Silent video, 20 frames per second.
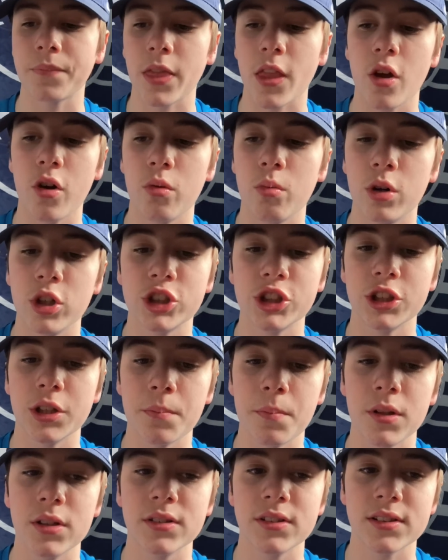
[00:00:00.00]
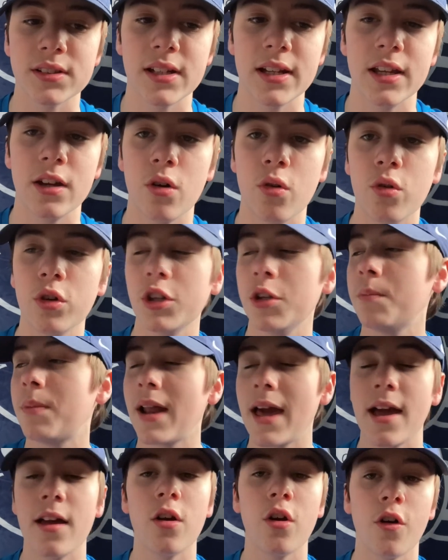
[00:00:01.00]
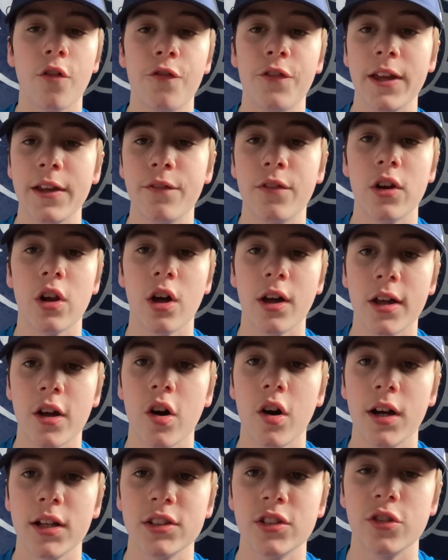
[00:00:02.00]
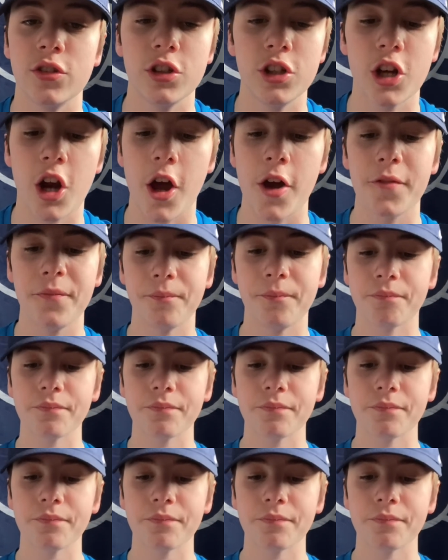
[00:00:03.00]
watching the Bundesliga, or you play a lot of FIFA like I do, you know.